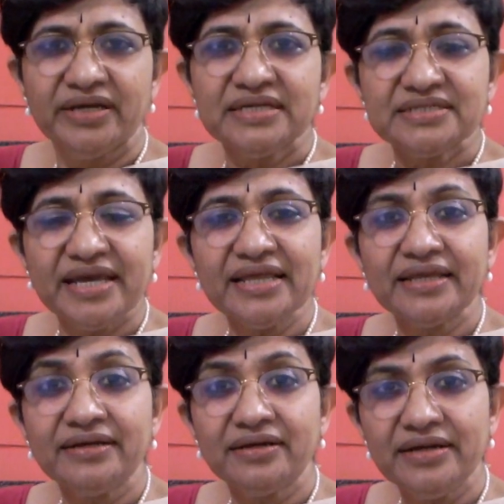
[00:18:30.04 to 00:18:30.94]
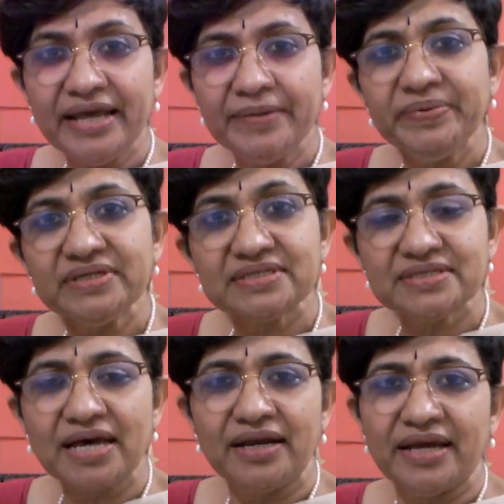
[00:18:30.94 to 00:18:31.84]
saying that her neighbor's
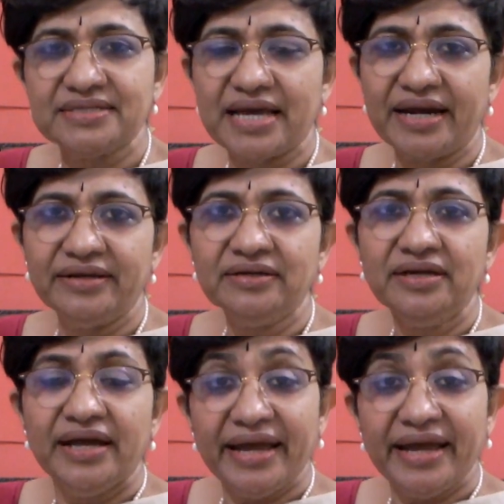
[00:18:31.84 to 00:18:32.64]
son has had a